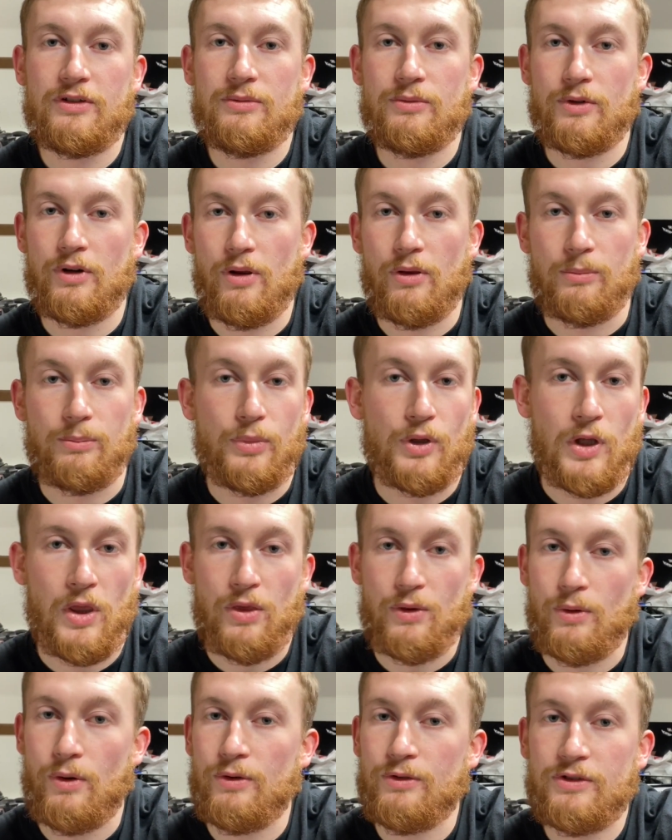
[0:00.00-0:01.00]
We're gonna
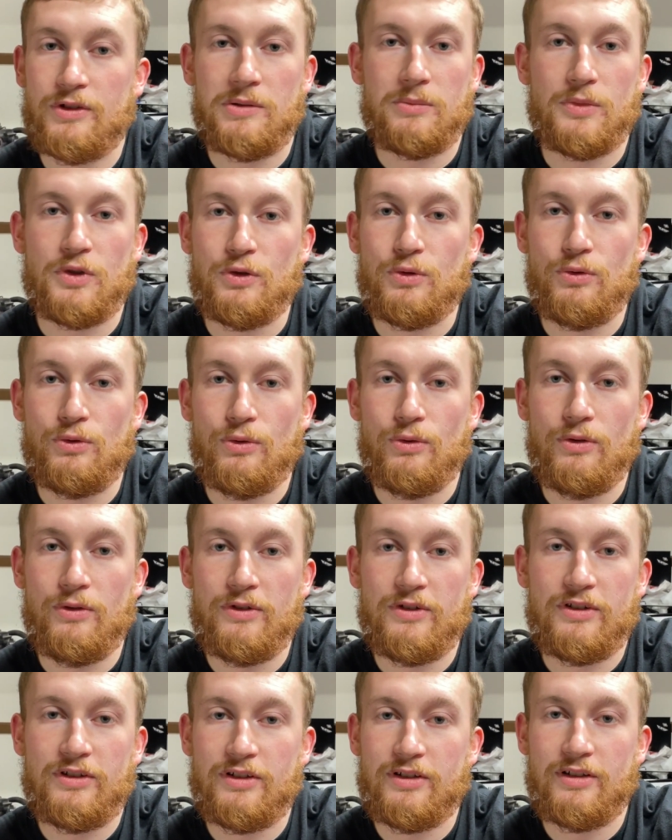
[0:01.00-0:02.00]
throw some
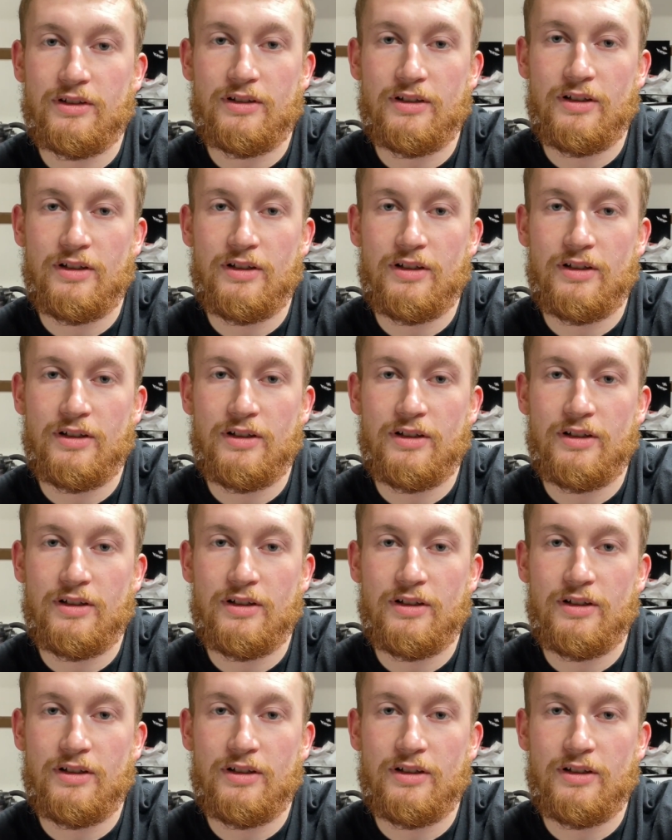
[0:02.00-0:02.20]
tools